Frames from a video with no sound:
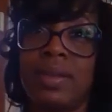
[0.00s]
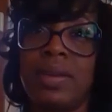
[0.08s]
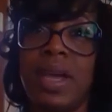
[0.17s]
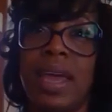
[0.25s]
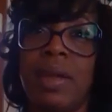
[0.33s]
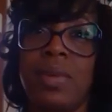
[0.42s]

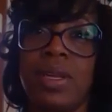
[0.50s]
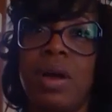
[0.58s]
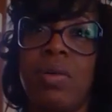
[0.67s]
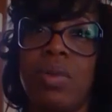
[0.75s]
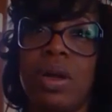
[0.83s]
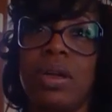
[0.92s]
Okay, we
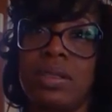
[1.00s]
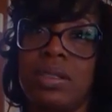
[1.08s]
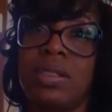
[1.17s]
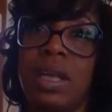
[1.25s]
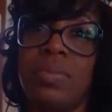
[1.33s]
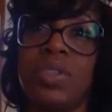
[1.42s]
know where
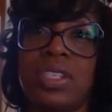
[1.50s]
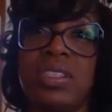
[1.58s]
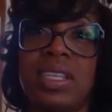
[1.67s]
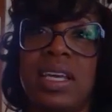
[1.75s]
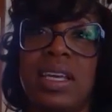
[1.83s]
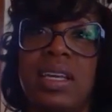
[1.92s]

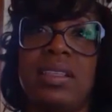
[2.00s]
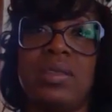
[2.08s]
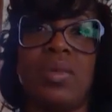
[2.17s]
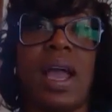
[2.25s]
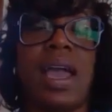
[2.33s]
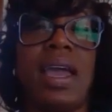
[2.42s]
assumptions get us,
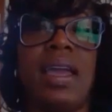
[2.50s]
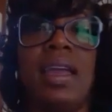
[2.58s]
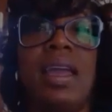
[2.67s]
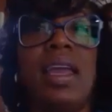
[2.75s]
right?